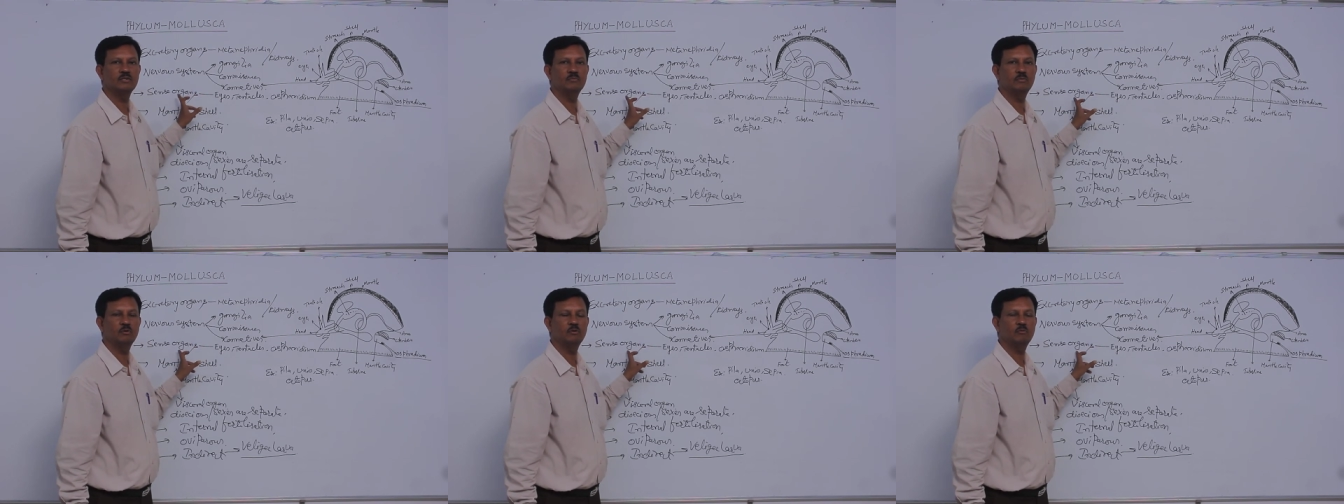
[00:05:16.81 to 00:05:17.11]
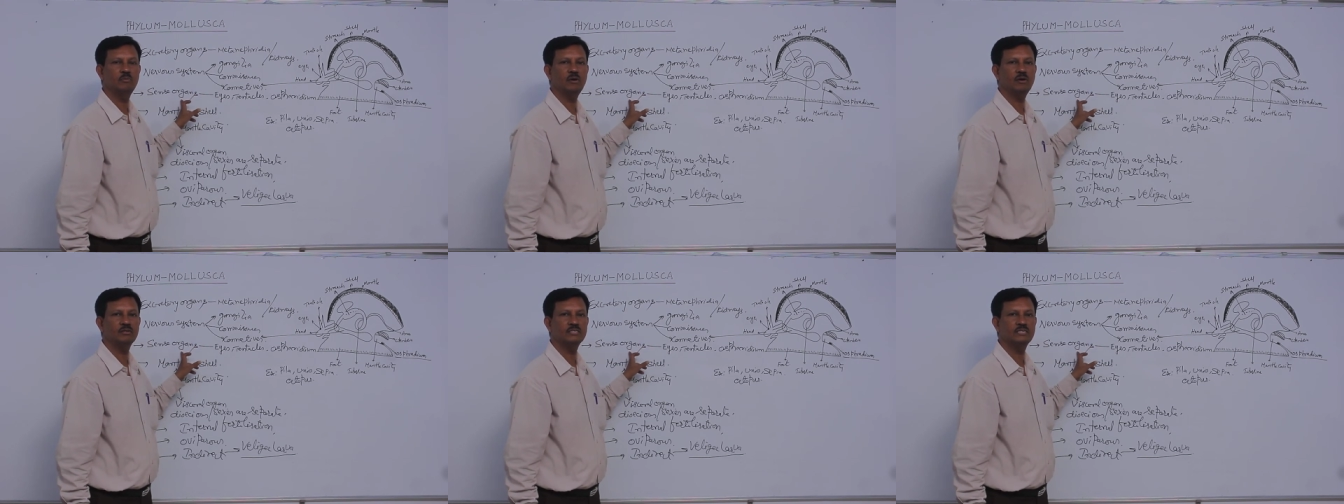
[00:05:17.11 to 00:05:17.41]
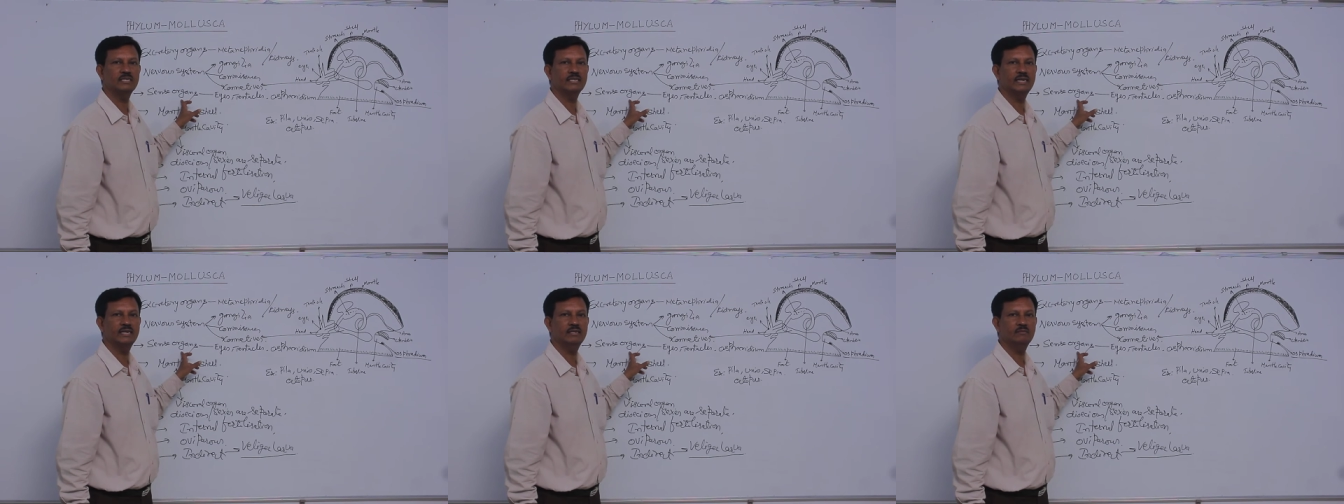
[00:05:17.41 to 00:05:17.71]

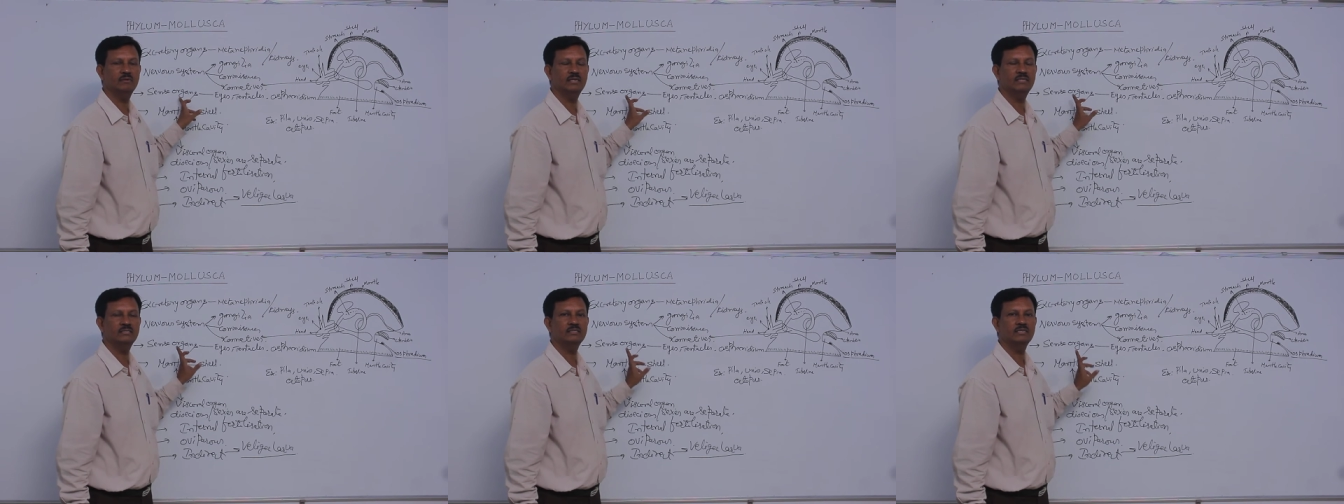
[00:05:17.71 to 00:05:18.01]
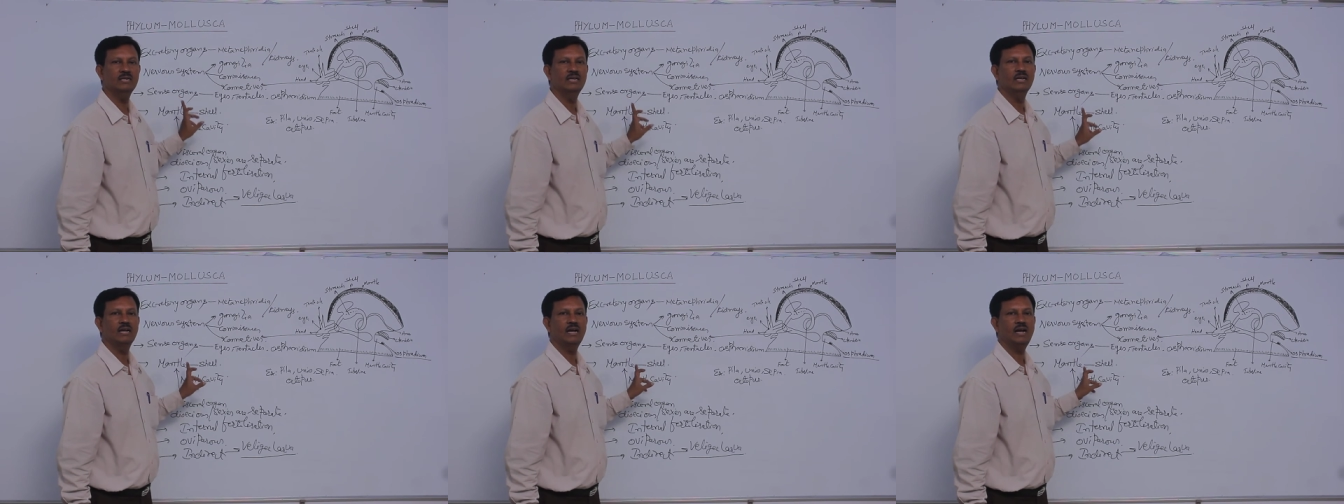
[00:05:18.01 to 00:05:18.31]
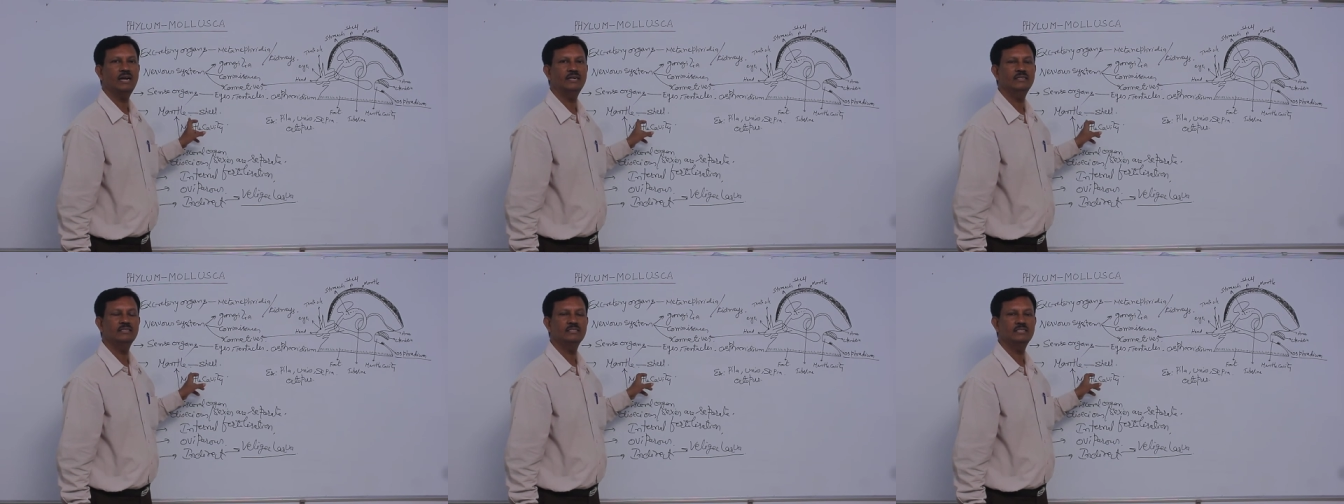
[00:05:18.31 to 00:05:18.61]
triploblastic animals
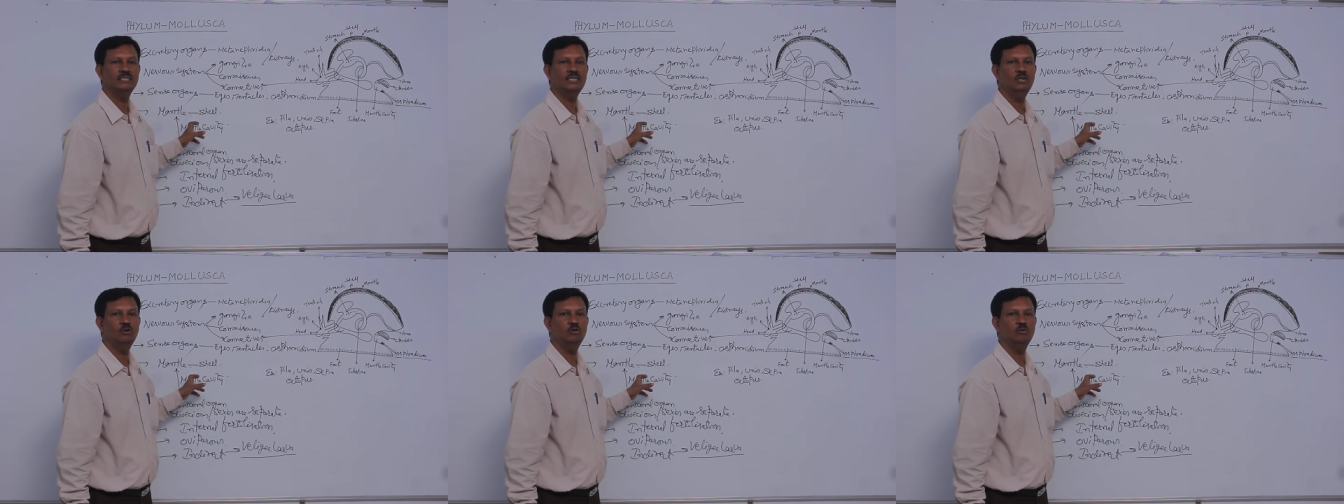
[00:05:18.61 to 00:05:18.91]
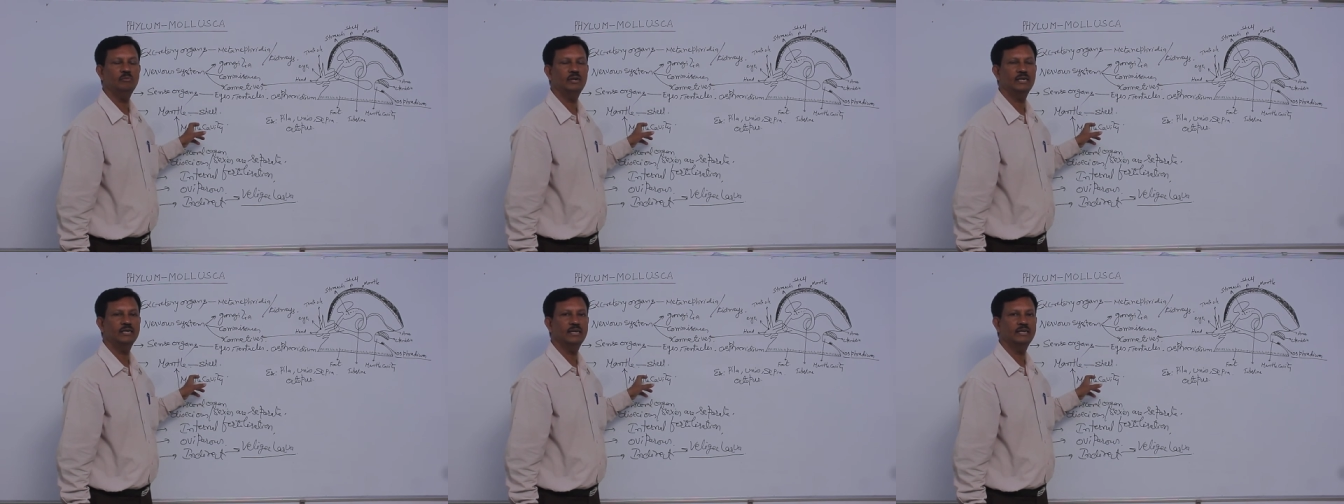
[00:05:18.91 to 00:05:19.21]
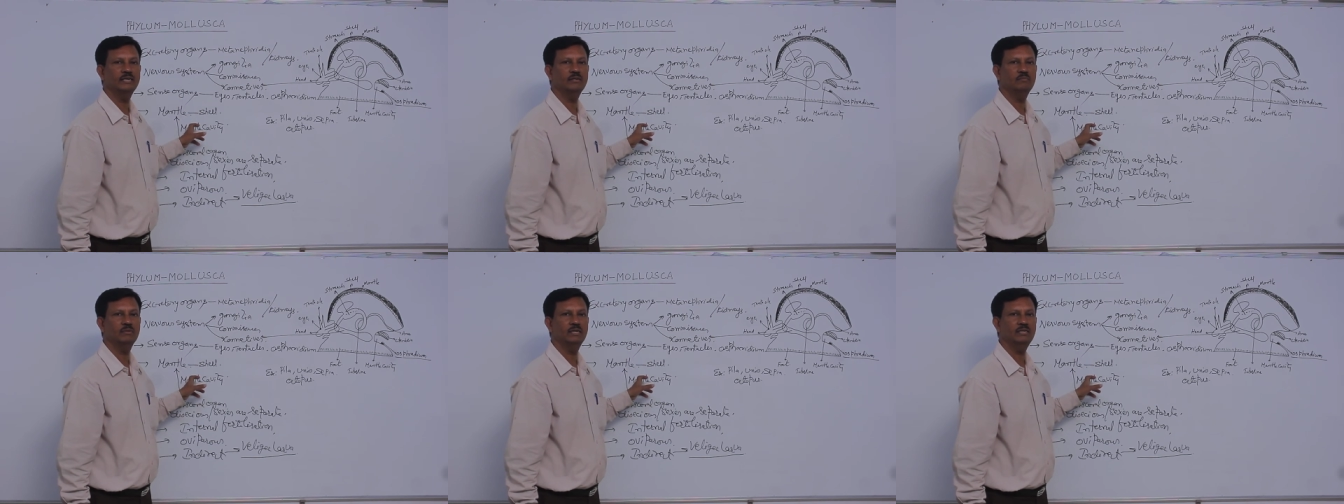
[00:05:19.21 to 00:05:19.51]
and coelomate
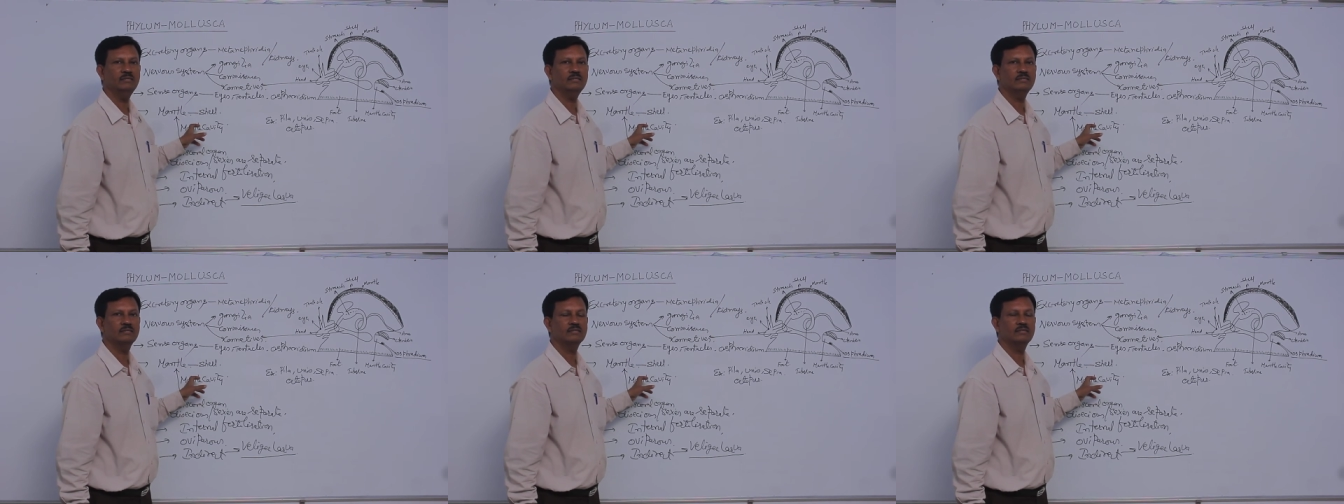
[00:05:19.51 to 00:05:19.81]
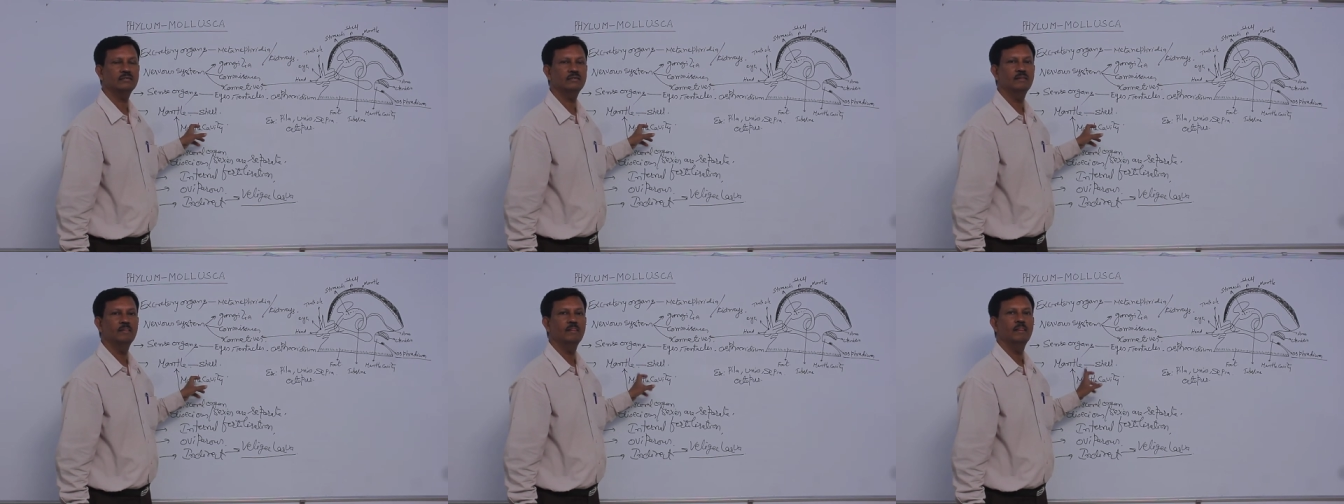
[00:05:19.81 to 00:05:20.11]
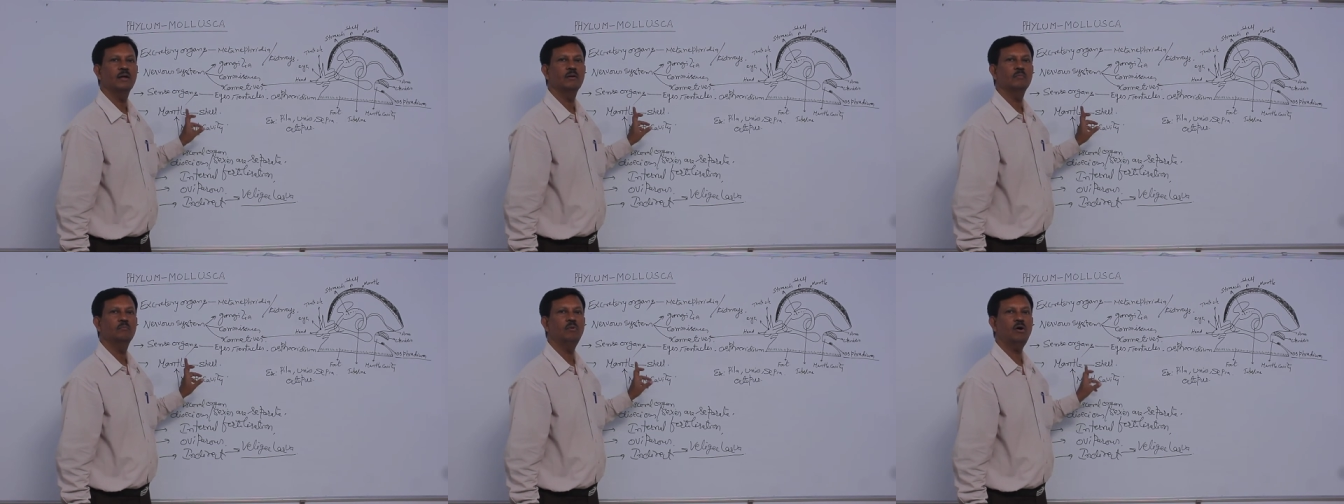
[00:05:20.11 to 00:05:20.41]
animals.
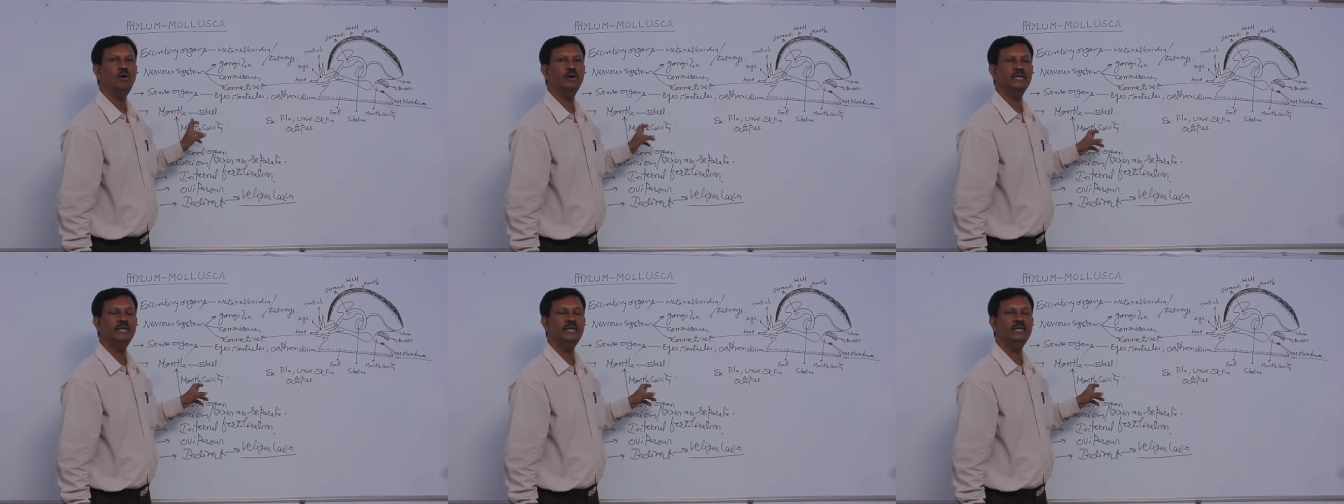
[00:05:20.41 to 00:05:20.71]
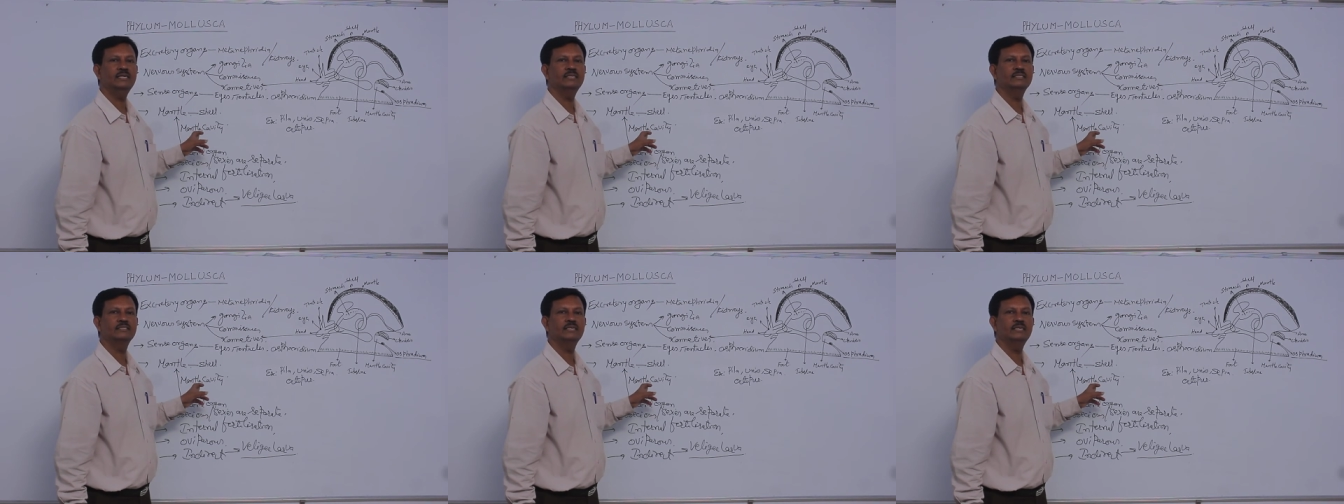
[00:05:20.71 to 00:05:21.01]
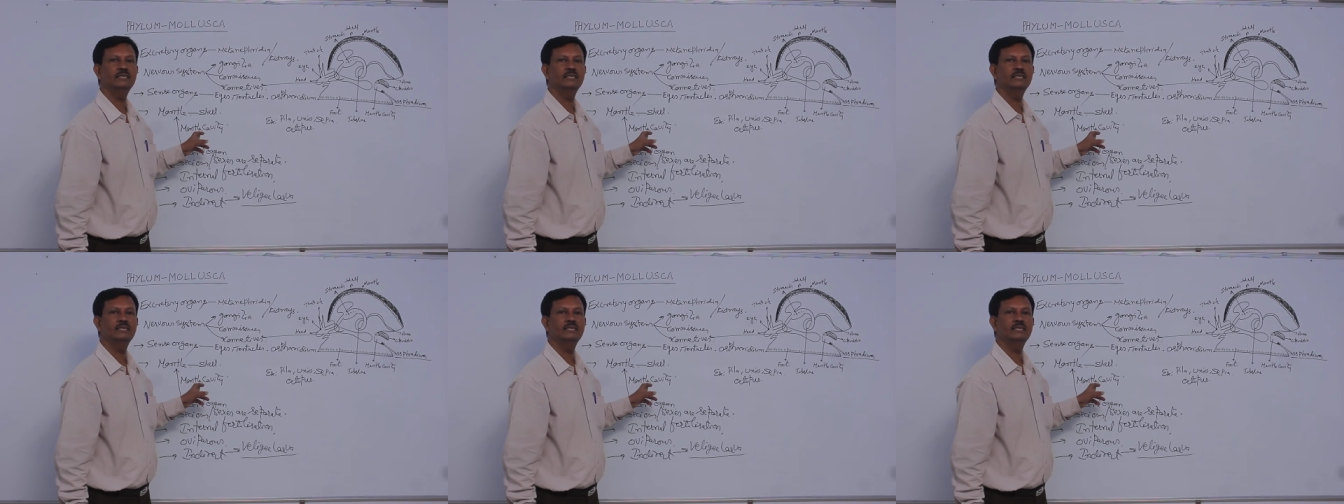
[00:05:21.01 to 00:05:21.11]
Body is